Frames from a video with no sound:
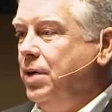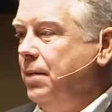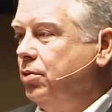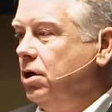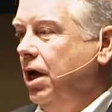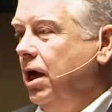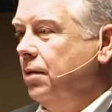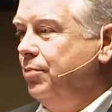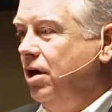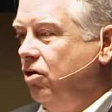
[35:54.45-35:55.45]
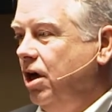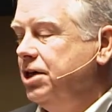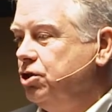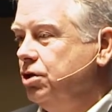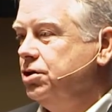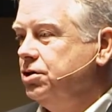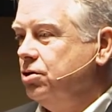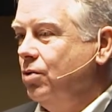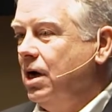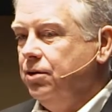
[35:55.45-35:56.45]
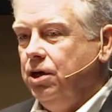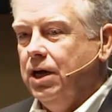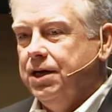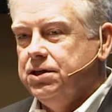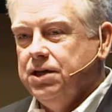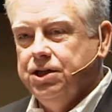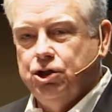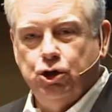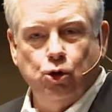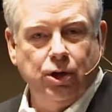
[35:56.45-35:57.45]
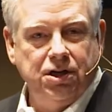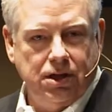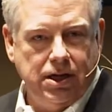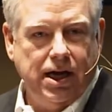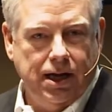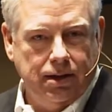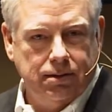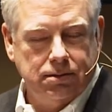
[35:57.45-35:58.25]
people in PCA churches around the United States are doing today.